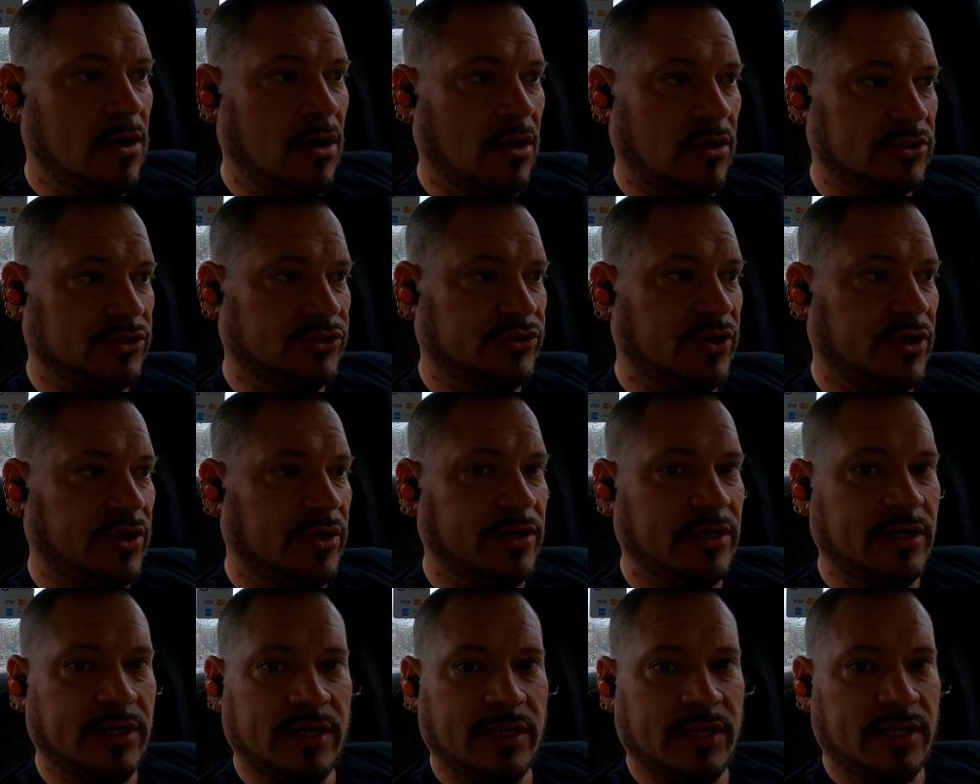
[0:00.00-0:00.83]

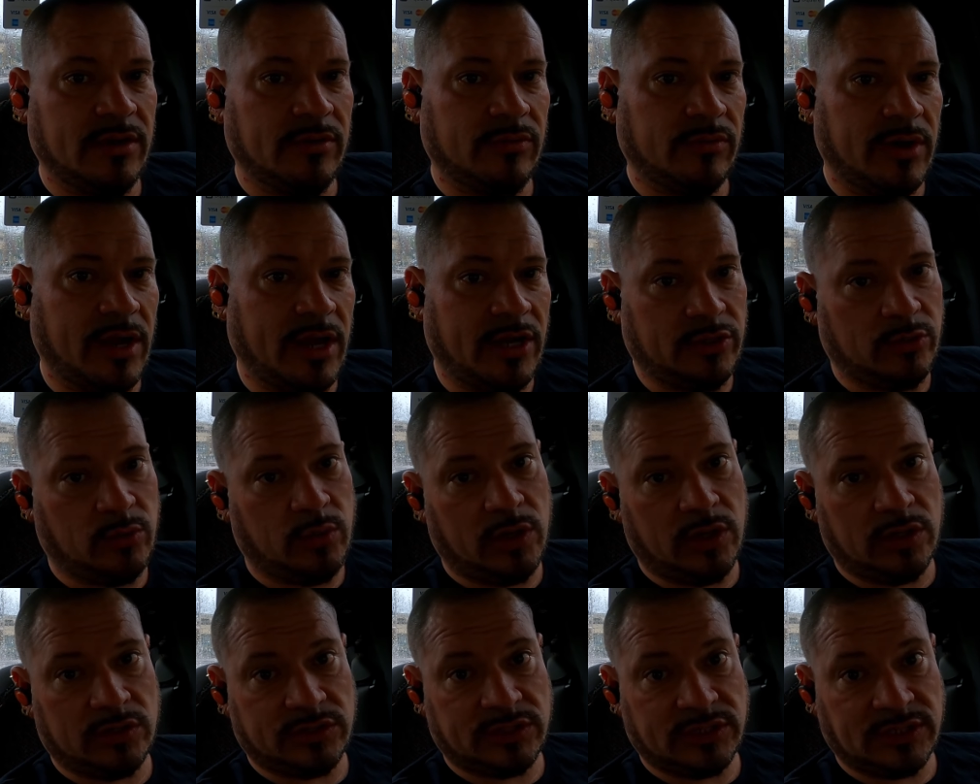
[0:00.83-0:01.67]
Australia and around the
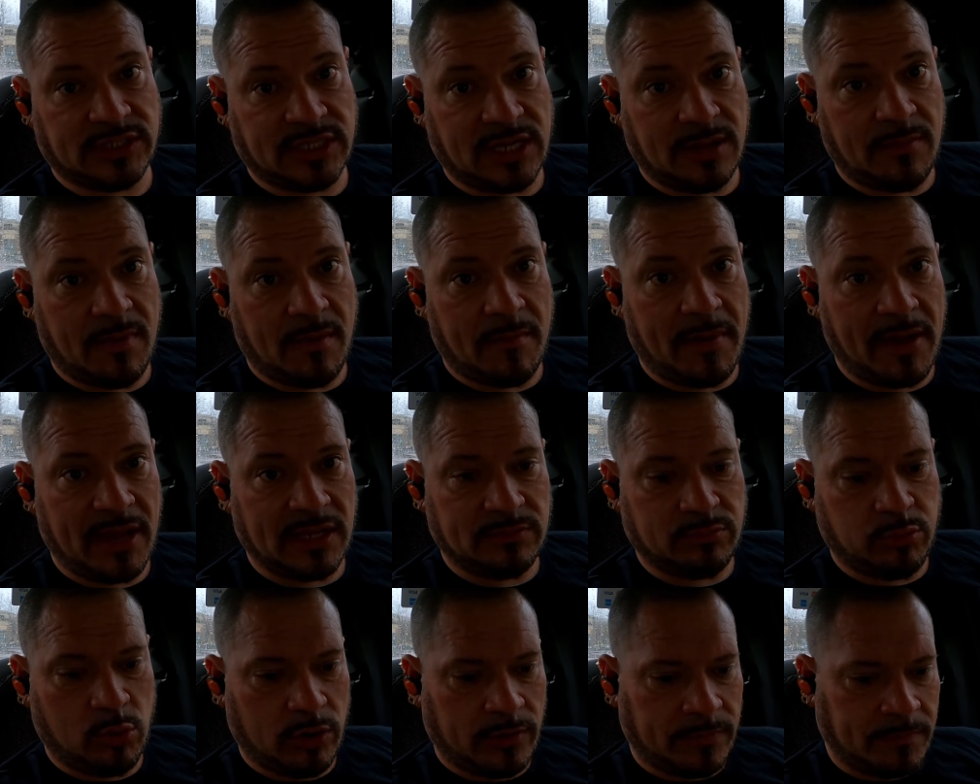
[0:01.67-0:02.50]
world since I got my
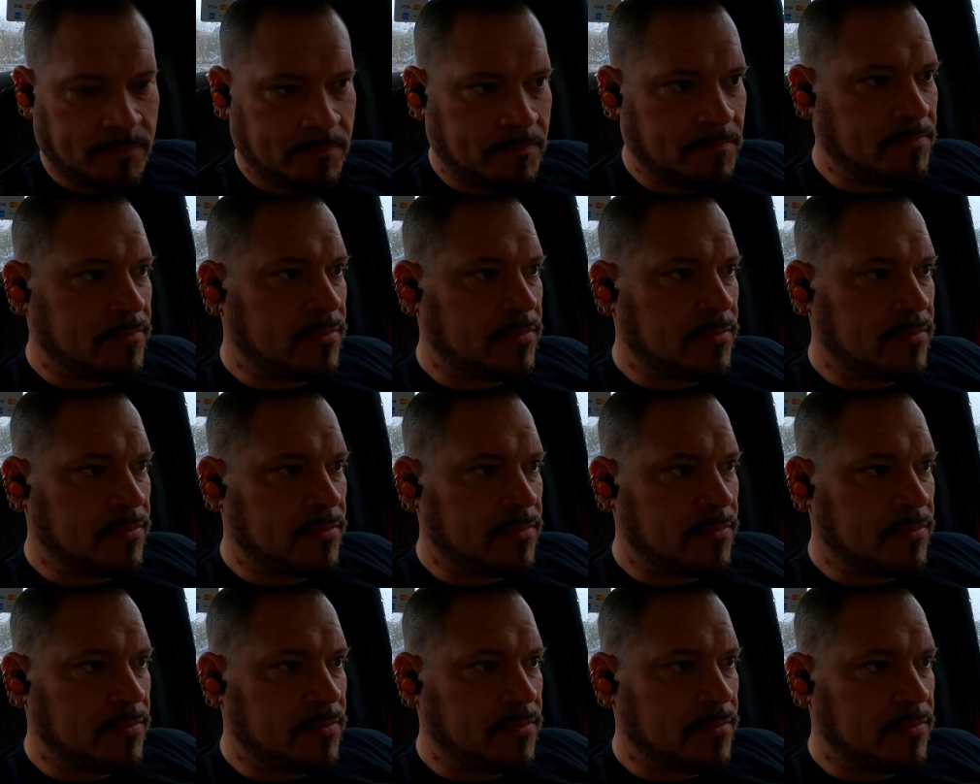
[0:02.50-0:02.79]
passport.